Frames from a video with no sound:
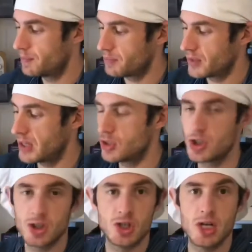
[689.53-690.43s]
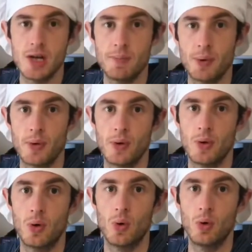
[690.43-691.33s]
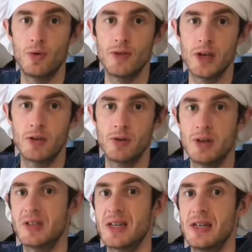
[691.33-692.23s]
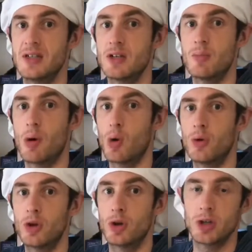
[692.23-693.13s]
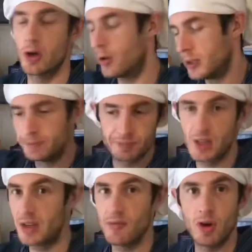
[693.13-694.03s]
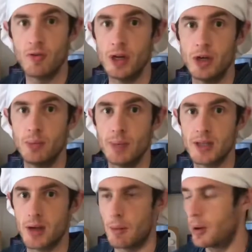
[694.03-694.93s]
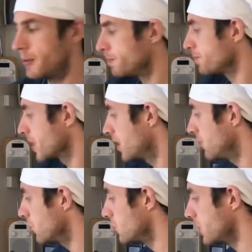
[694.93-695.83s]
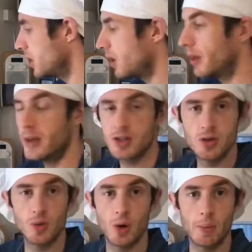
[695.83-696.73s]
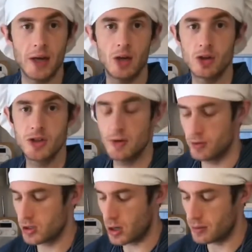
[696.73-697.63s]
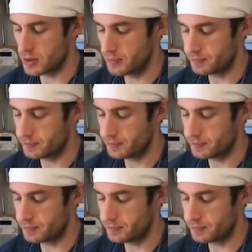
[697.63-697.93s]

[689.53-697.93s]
then just tip all of the ingredients into the bowl with a cookie dough and give it a really good mix like that. If you're doing it like this and you want to make lots of different types,